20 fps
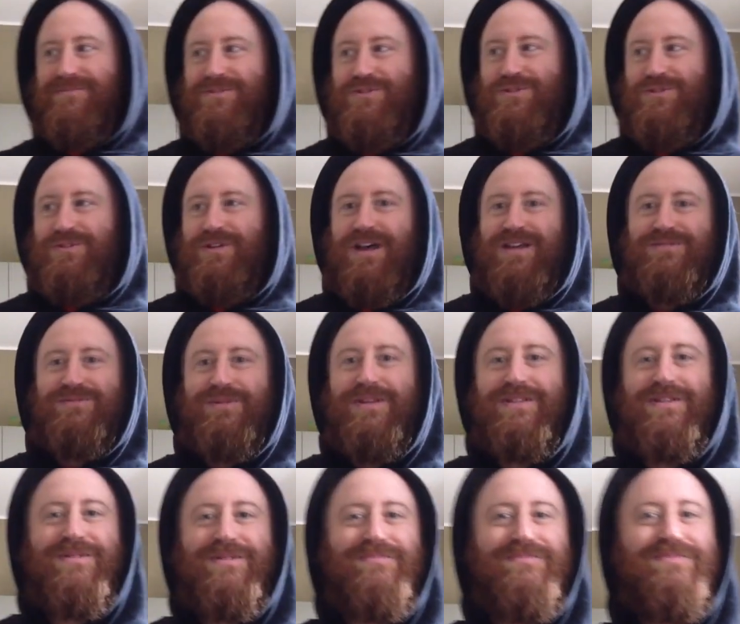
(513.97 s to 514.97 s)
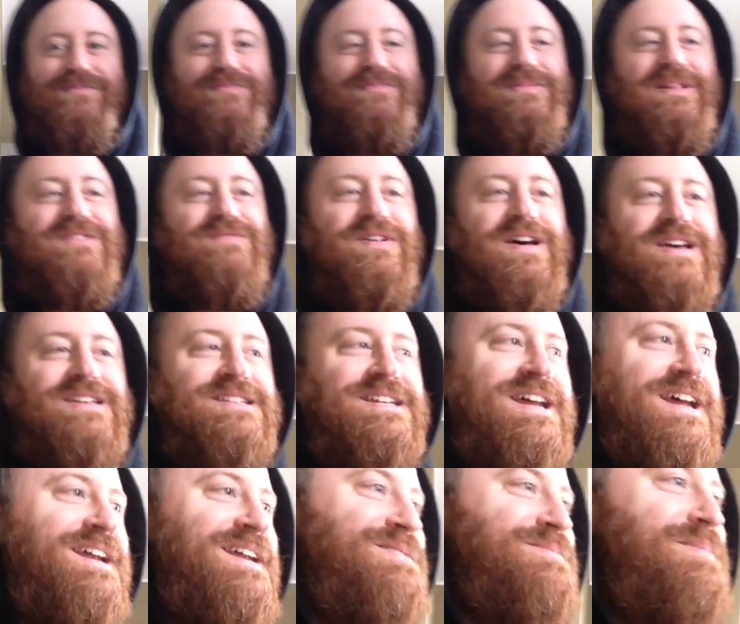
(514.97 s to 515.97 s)
doodads with. That's
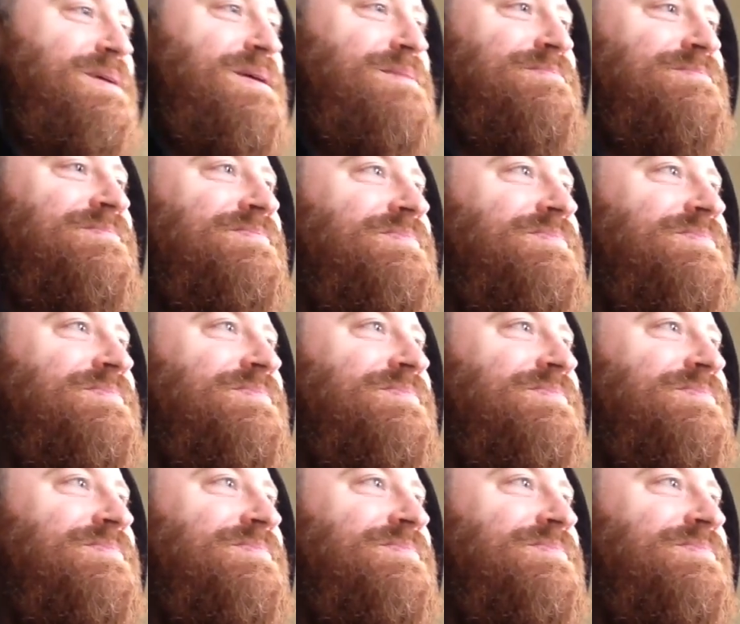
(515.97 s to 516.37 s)
fascinating to me.